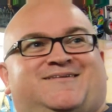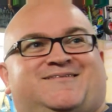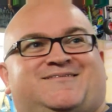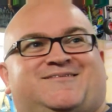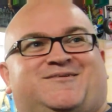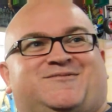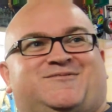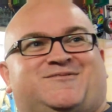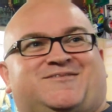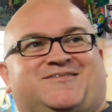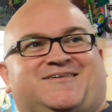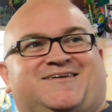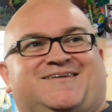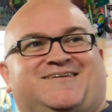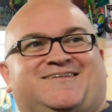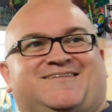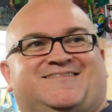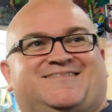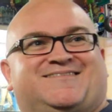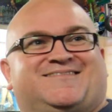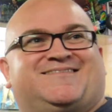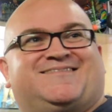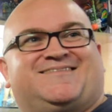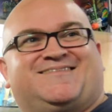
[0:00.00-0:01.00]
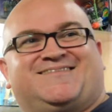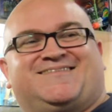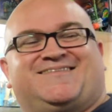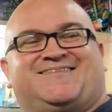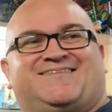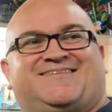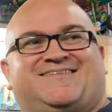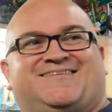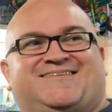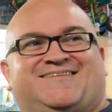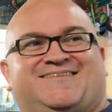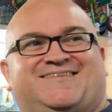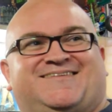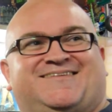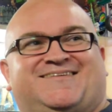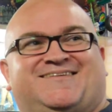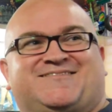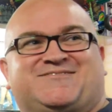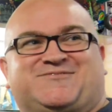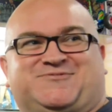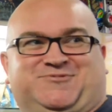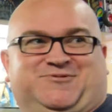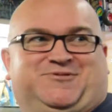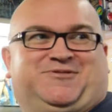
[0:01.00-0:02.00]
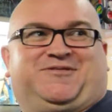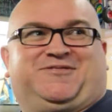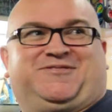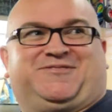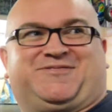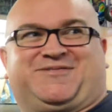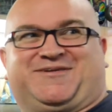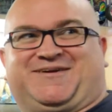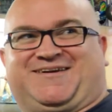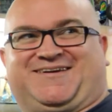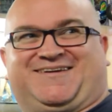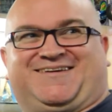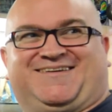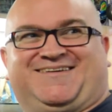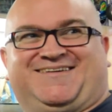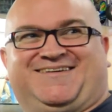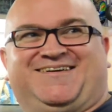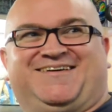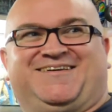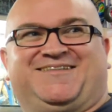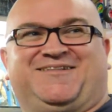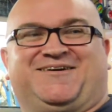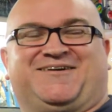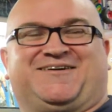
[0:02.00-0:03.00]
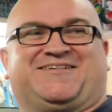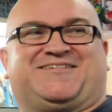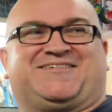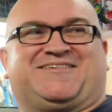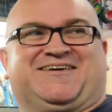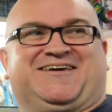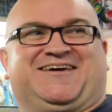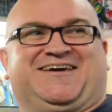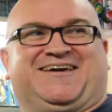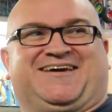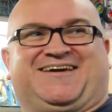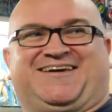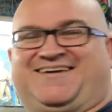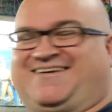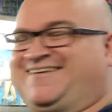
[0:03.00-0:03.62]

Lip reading: Don't do that. It's another thing. We tick.